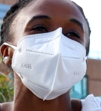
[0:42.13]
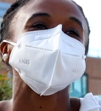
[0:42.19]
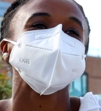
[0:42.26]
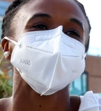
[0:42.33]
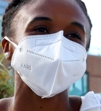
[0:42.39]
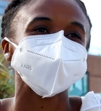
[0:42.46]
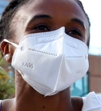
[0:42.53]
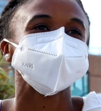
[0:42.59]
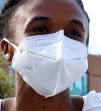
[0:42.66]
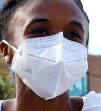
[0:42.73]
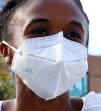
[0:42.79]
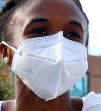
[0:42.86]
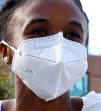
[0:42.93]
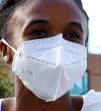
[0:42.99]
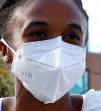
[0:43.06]
I was
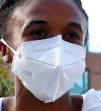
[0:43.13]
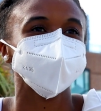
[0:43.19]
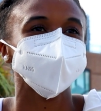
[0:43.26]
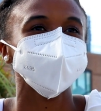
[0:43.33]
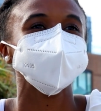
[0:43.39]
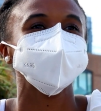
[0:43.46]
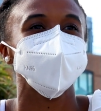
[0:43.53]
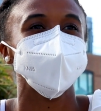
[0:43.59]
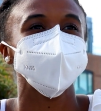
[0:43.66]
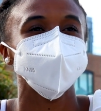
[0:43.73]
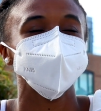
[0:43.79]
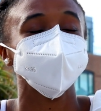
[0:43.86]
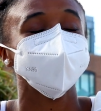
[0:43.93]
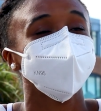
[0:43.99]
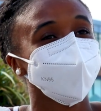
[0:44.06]
14, getting real training
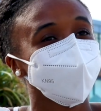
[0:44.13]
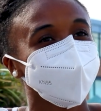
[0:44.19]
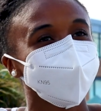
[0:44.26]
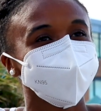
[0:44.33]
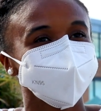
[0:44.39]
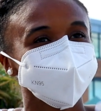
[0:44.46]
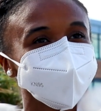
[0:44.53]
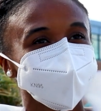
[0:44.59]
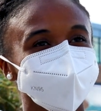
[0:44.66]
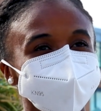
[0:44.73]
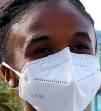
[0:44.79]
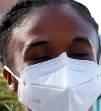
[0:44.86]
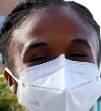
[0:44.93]
from LaGuardia High School.